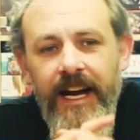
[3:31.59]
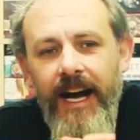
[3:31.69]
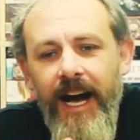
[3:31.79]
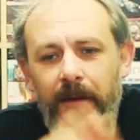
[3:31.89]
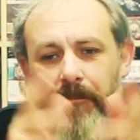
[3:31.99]

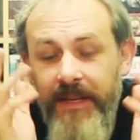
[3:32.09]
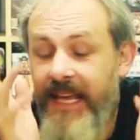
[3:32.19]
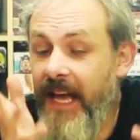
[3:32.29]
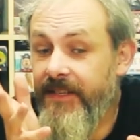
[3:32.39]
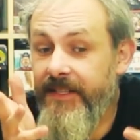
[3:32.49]
Um, but
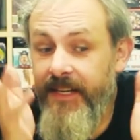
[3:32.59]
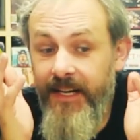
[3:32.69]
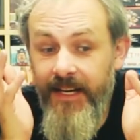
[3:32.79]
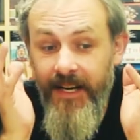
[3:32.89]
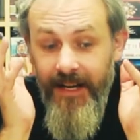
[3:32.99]
yes,
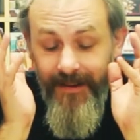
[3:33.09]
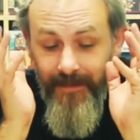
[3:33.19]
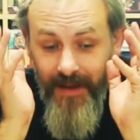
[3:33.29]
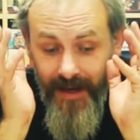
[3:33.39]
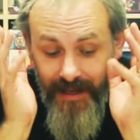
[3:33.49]
uh,
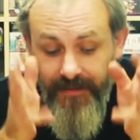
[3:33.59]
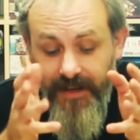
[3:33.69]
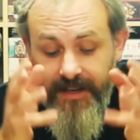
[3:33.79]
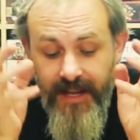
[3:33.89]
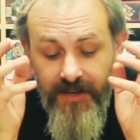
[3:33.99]
I love
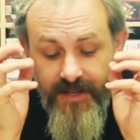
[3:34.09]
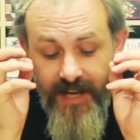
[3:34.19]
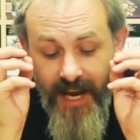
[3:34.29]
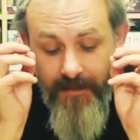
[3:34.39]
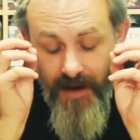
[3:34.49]
Leading Edges
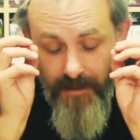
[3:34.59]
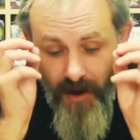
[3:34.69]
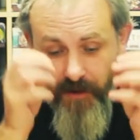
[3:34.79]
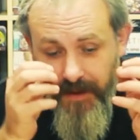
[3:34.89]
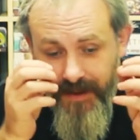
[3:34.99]
game. I'm
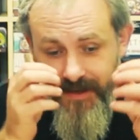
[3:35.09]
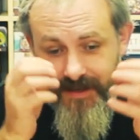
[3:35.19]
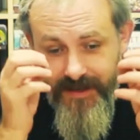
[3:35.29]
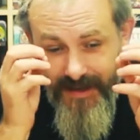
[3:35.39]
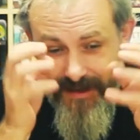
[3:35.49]
hoping this
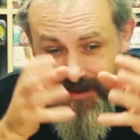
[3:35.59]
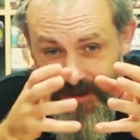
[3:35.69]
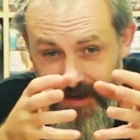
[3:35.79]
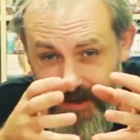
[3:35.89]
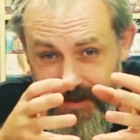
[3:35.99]
is
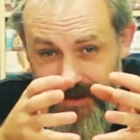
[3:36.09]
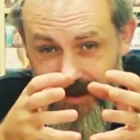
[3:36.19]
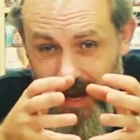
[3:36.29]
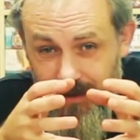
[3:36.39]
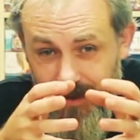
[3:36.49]
is
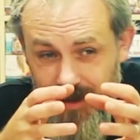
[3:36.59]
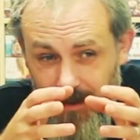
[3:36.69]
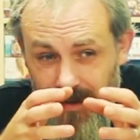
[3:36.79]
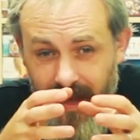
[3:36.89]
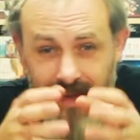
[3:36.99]
captures
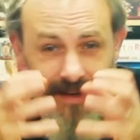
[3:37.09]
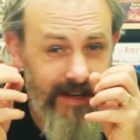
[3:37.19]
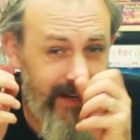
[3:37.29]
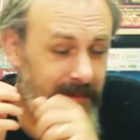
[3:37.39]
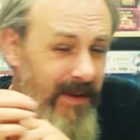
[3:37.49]
some of that.
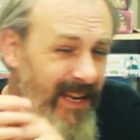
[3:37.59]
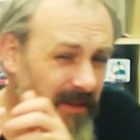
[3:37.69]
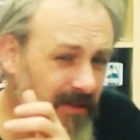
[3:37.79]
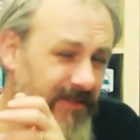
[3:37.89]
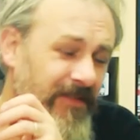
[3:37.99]
Um, it
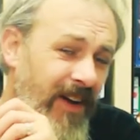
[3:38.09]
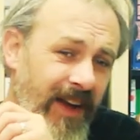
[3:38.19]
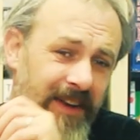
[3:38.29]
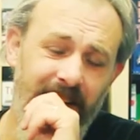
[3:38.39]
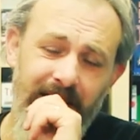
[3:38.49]
looks
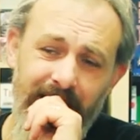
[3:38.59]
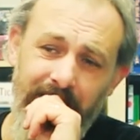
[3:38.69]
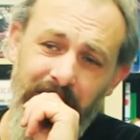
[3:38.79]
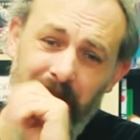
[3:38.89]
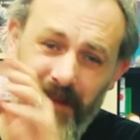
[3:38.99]
fun.
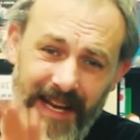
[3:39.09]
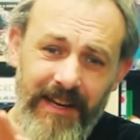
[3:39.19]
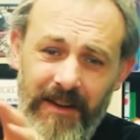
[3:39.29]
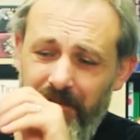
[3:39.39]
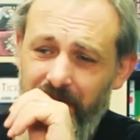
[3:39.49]
Um, I'm glad
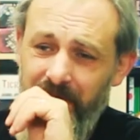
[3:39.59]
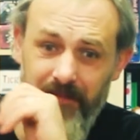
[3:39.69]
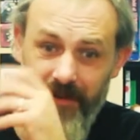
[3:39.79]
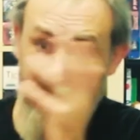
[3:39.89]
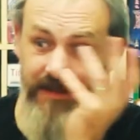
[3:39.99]
I
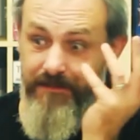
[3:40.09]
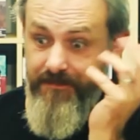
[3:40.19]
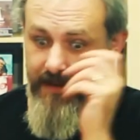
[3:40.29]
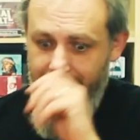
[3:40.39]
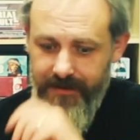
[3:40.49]
pre-ordered because it's
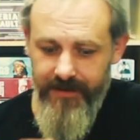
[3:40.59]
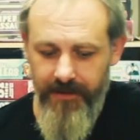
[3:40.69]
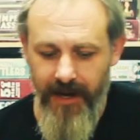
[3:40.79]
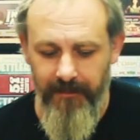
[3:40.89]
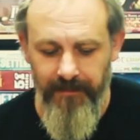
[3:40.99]
now
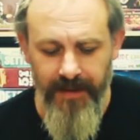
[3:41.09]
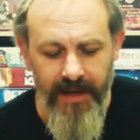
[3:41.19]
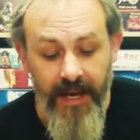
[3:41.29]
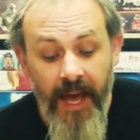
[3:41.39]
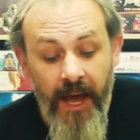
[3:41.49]
sold out.
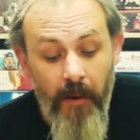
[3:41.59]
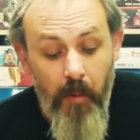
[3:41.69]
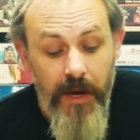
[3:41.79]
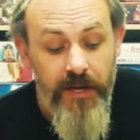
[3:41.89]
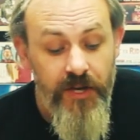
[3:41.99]

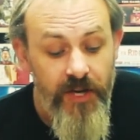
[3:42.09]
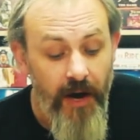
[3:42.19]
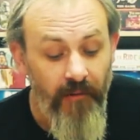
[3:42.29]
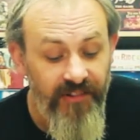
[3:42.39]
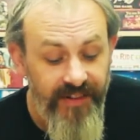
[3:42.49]
We
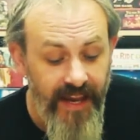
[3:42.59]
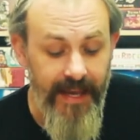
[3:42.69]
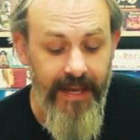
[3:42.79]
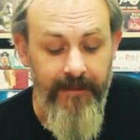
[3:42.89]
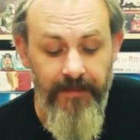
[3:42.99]
shall
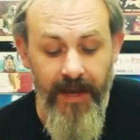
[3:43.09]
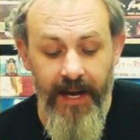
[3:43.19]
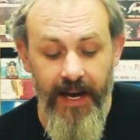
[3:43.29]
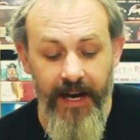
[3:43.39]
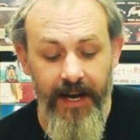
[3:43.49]
see.
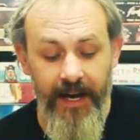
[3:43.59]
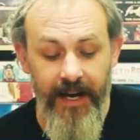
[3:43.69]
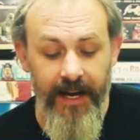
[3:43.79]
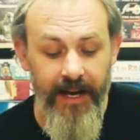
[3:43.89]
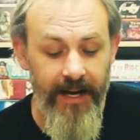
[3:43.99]

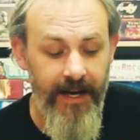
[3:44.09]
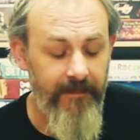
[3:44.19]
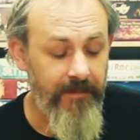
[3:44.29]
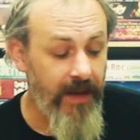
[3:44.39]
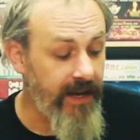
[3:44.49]

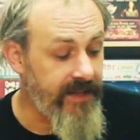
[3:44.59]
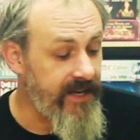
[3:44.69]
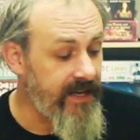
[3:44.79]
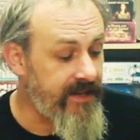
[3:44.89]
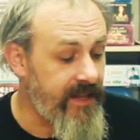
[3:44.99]
Um, I
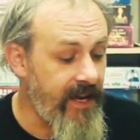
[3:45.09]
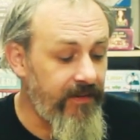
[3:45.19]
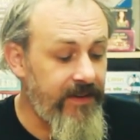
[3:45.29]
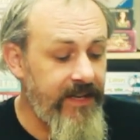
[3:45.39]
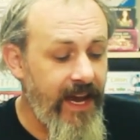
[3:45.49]
did the
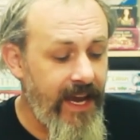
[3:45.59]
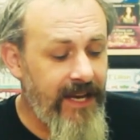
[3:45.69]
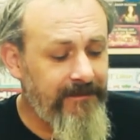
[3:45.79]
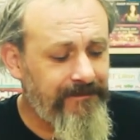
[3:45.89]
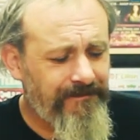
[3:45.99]
other day,